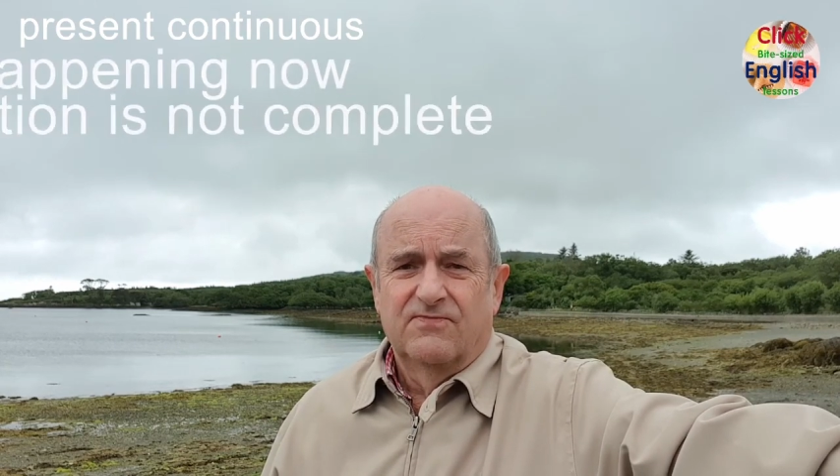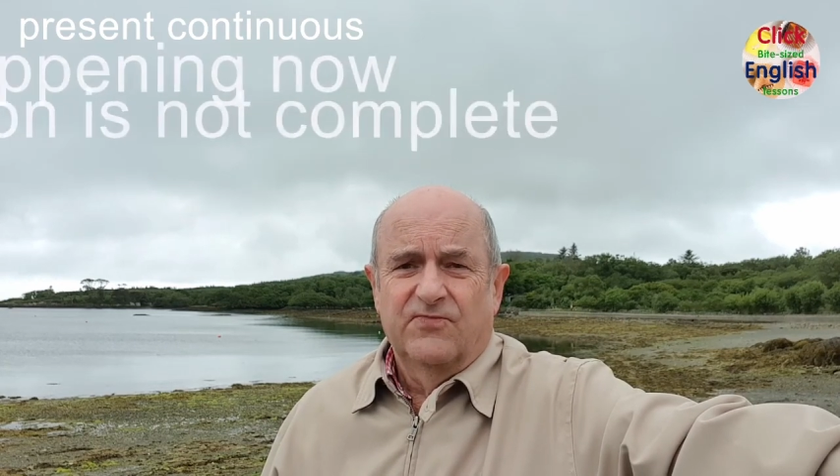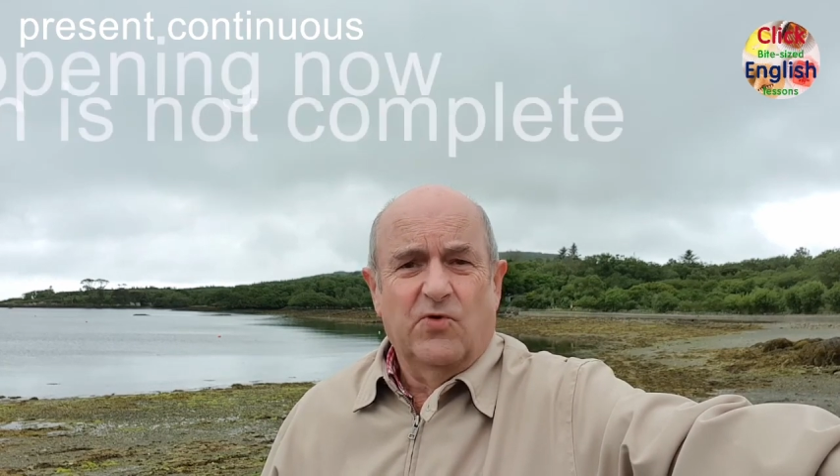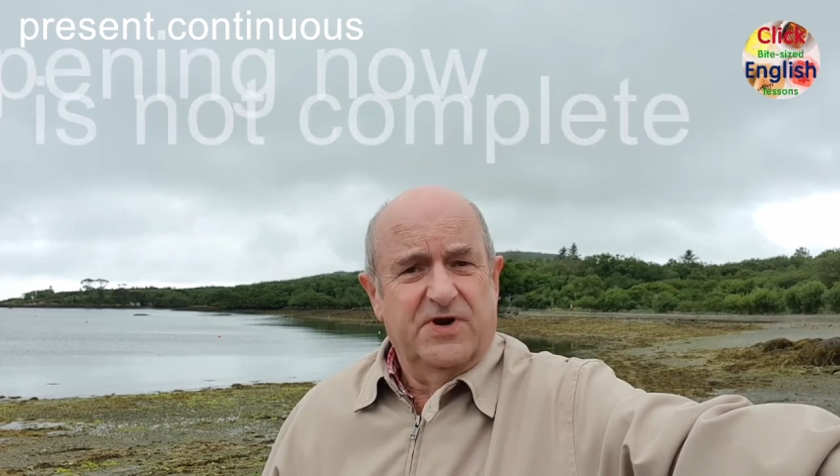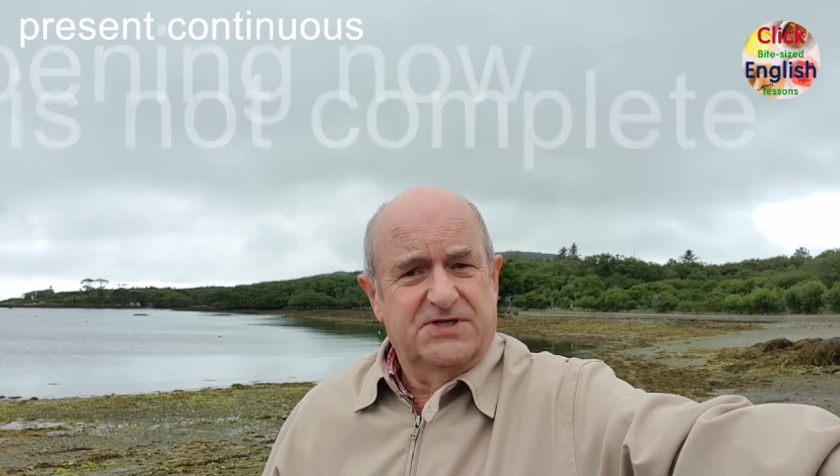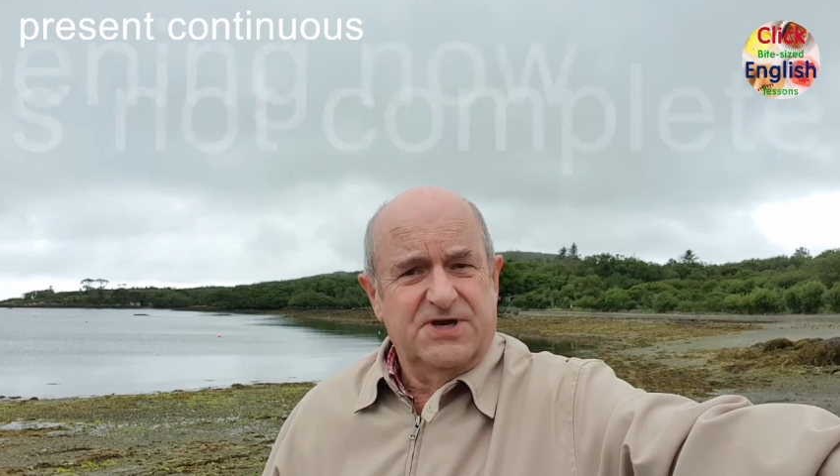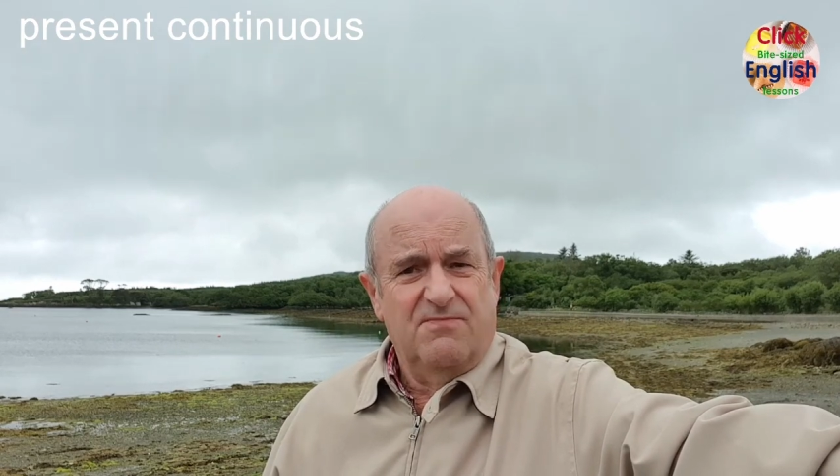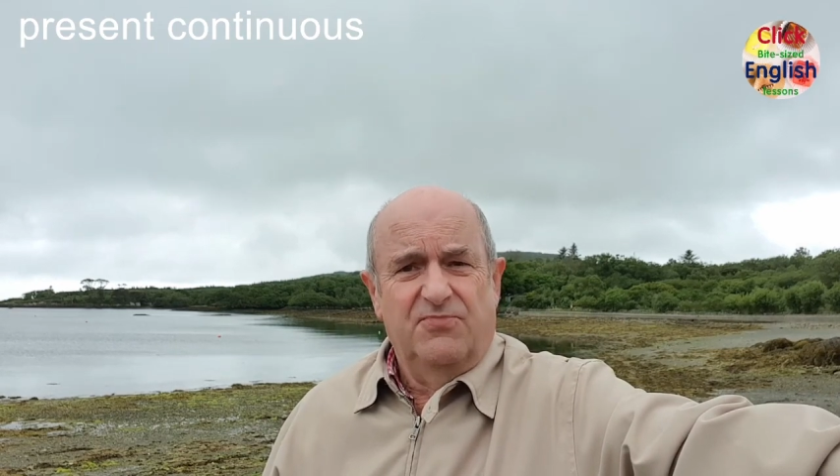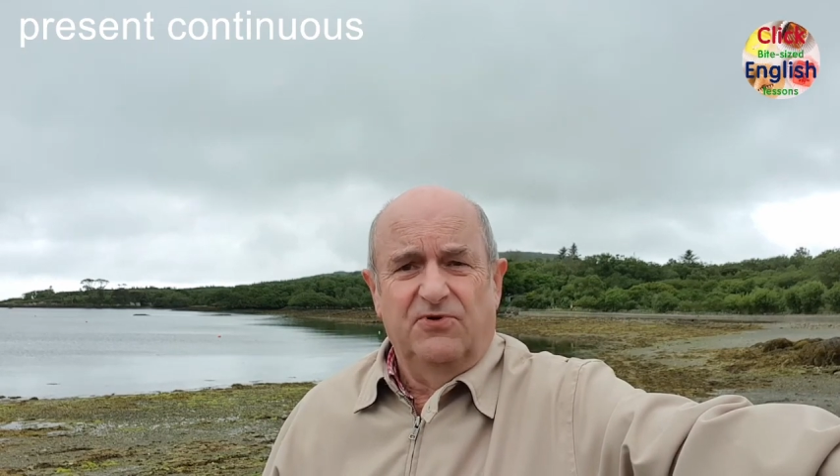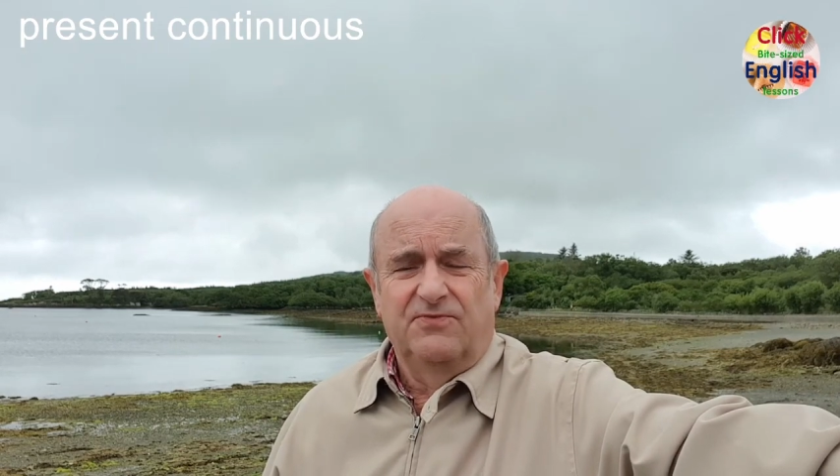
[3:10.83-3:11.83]
For
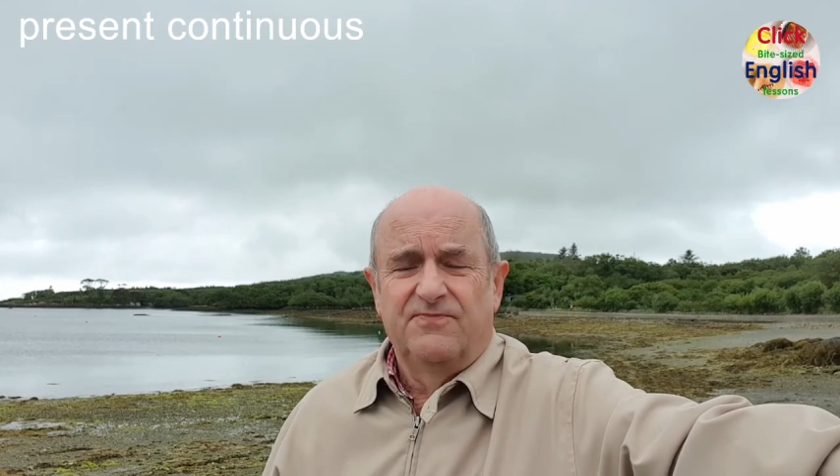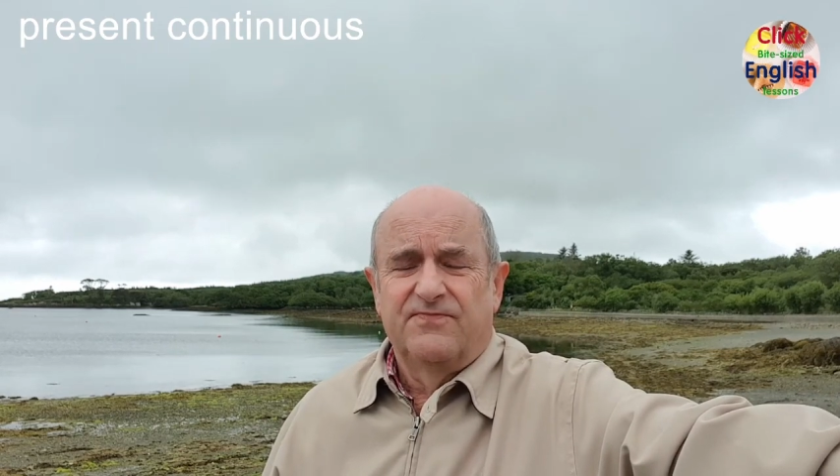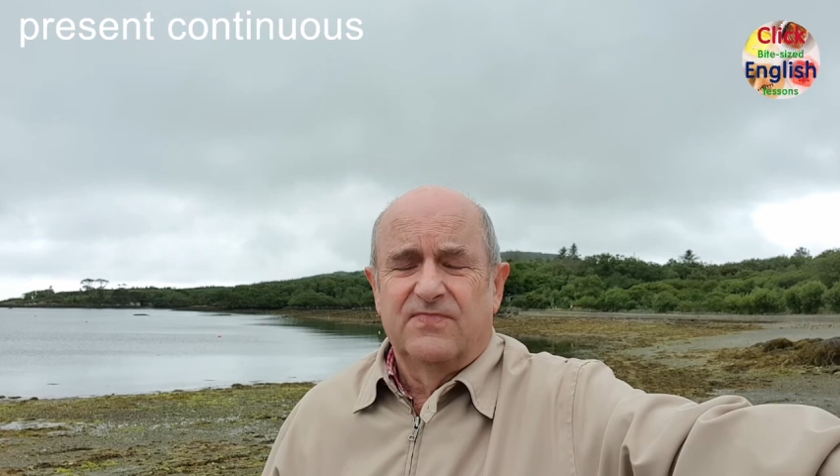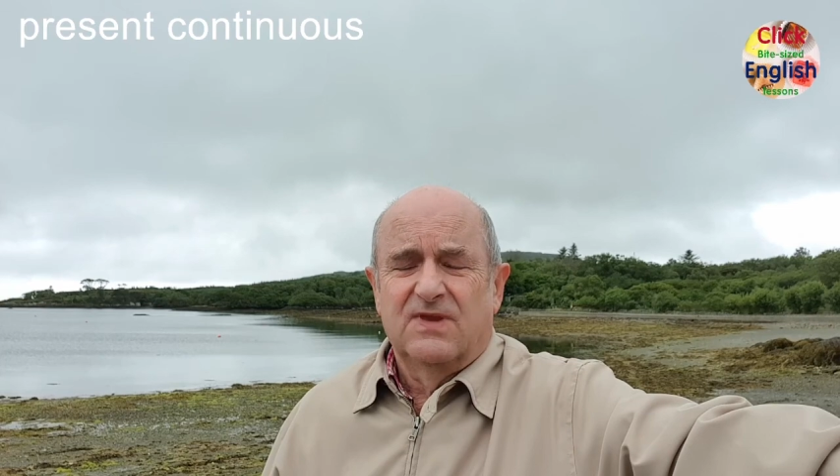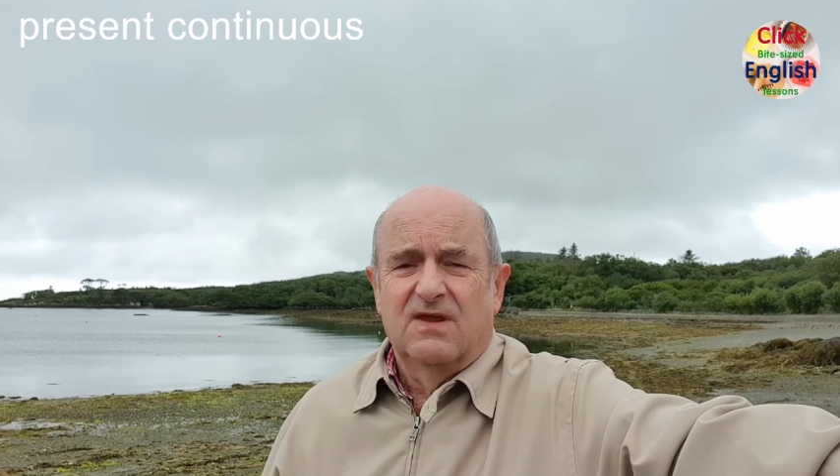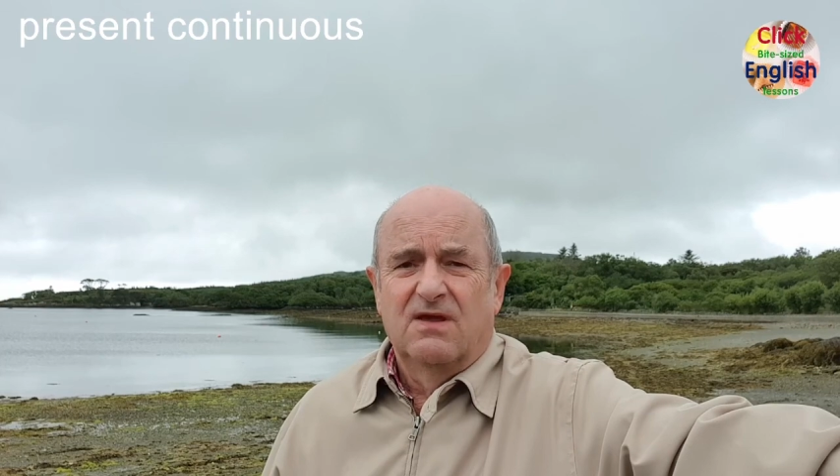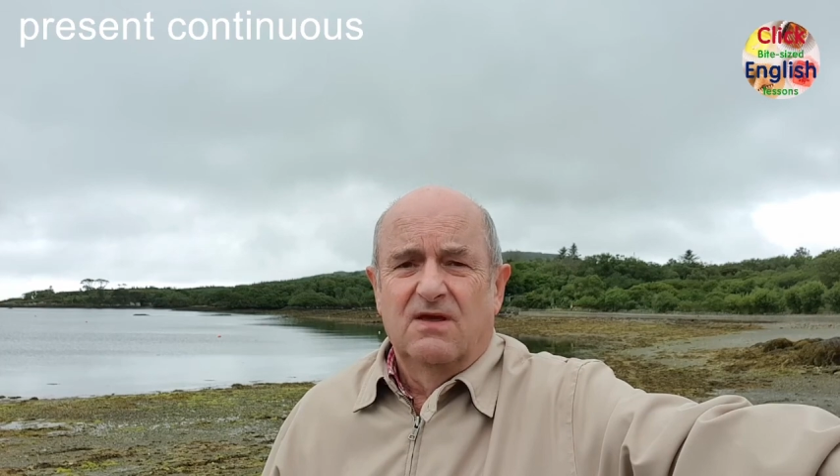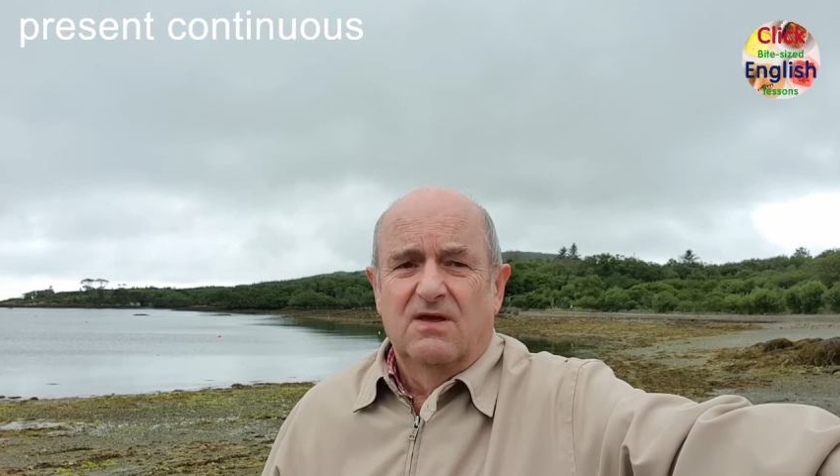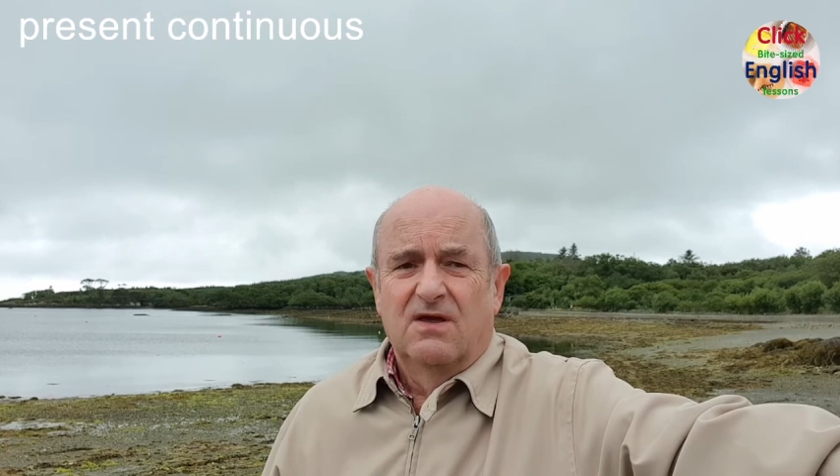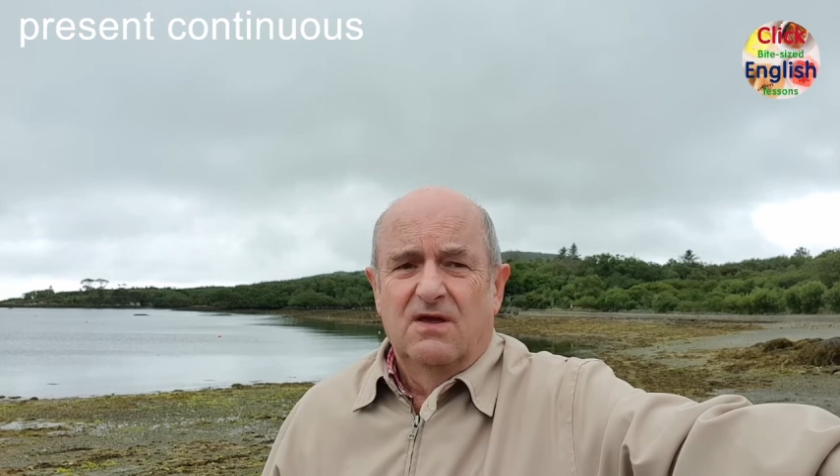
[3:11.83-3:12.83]
example,
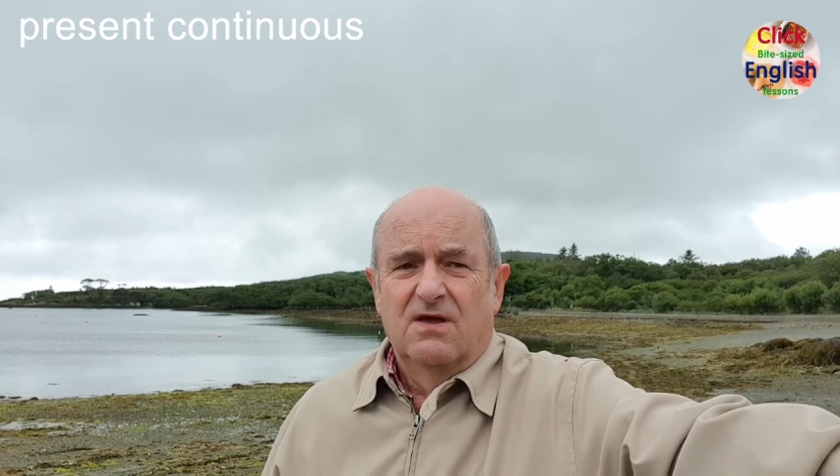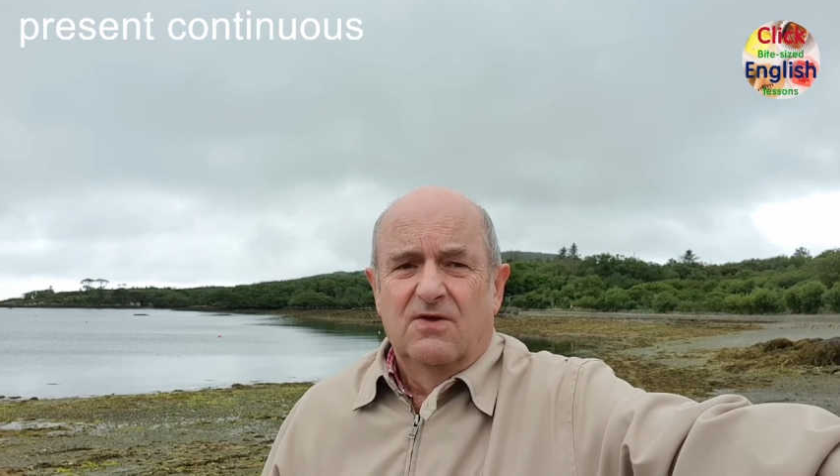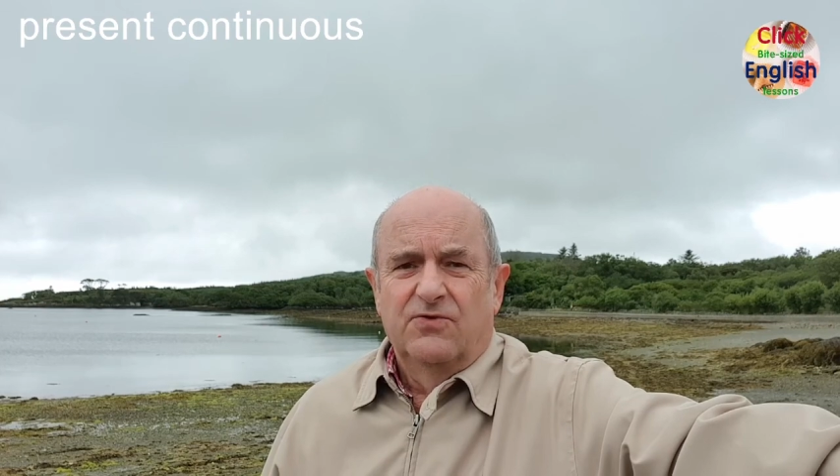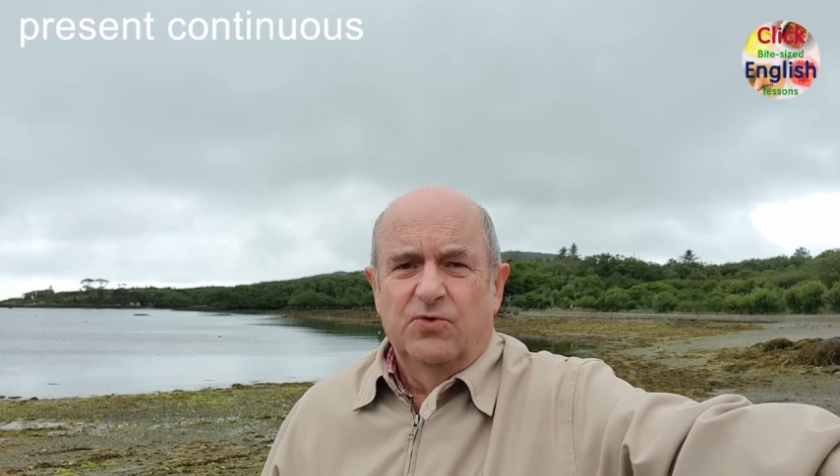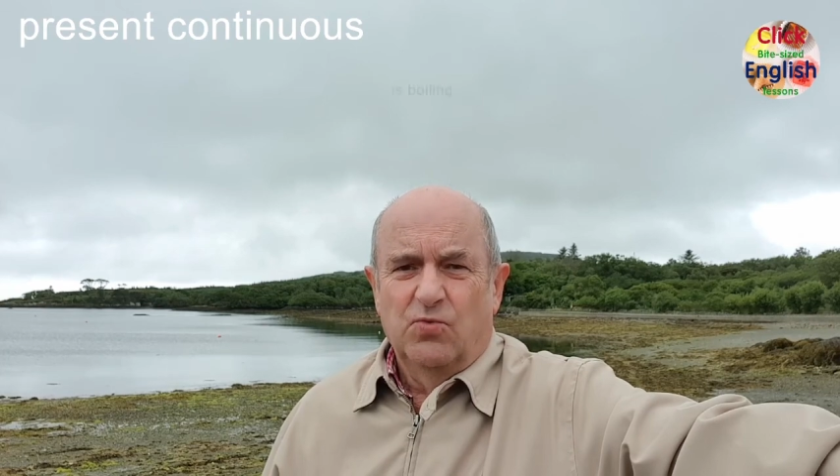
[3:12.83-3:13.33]
the